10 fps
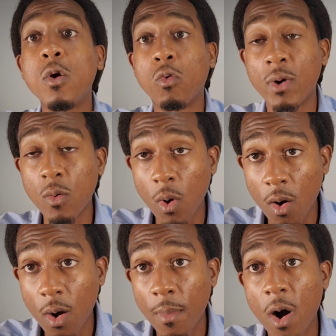Great
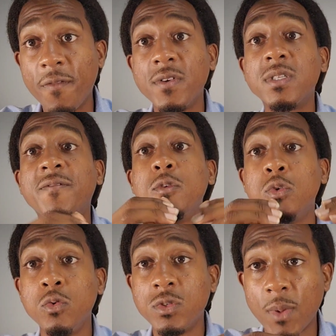welcome offers if you
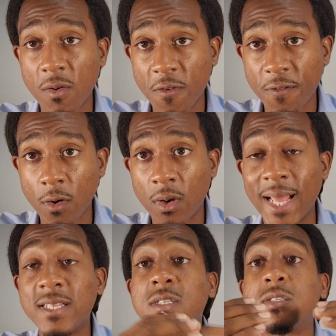use my referral
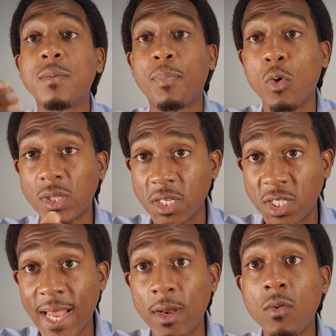links to support the
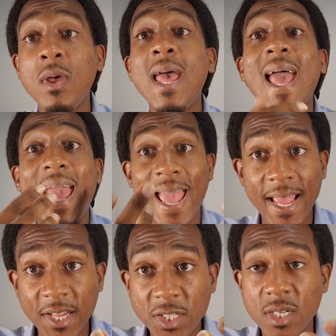channel
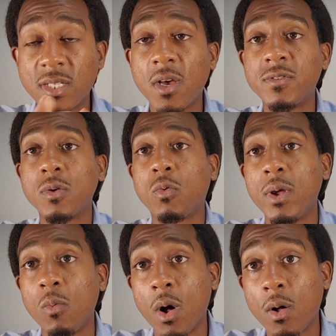and get yourself some
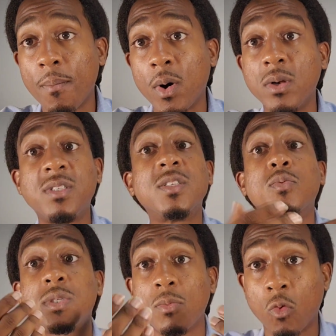great welcome bonuses
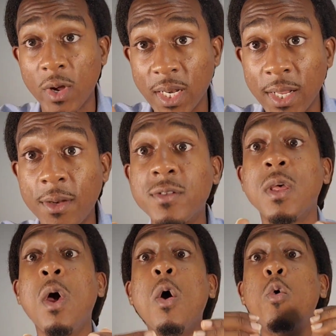with some great lenders
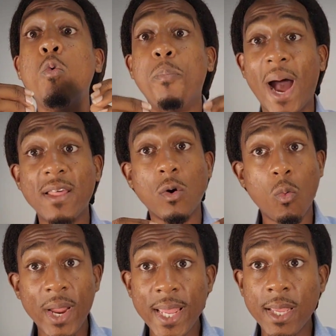who, by the
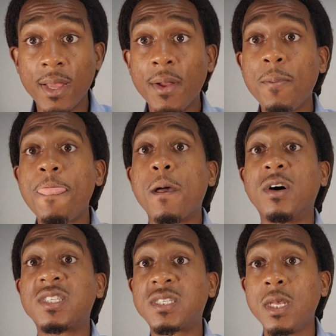way,
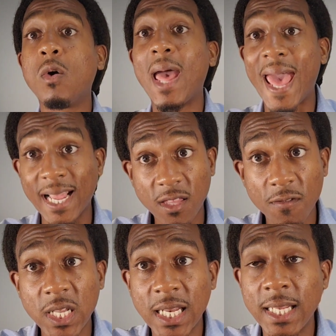are still
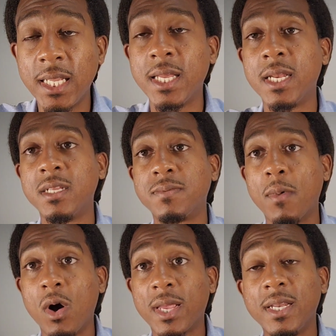actively lending in this
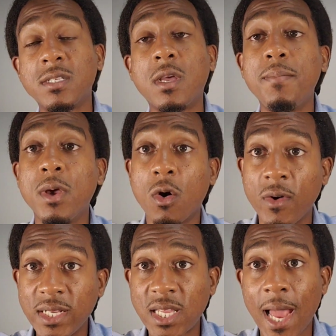market. This could be a
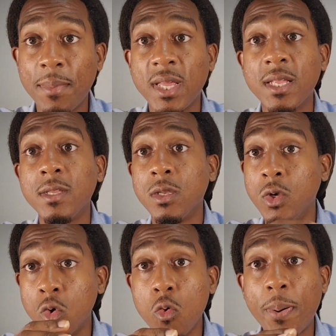great time to get
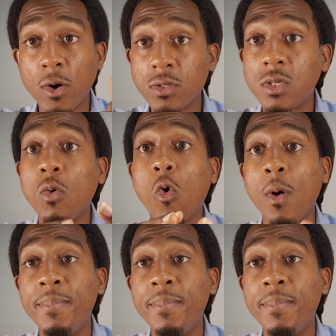new personal or